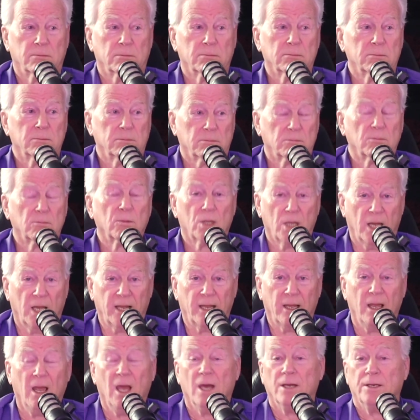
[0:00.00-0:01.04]
Mm-hmm.
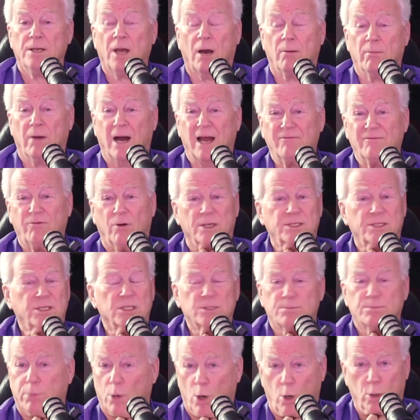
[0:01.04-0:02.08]
Okay. Mm-hmm. Now, my voice
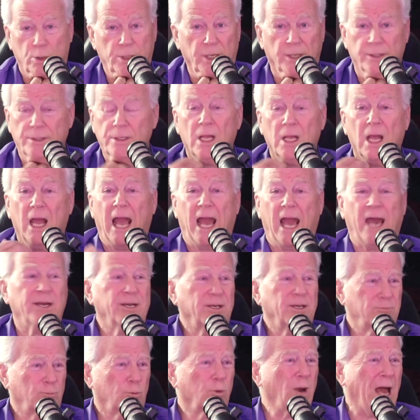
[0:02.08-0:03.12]
is broken, and
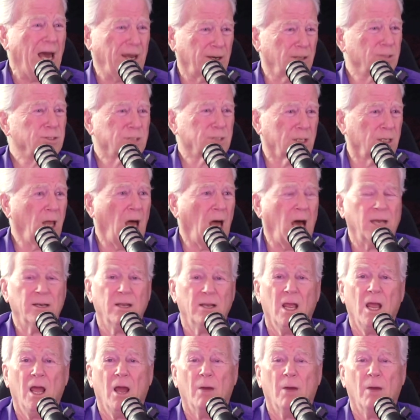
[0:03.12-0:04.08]
it rattles a lot.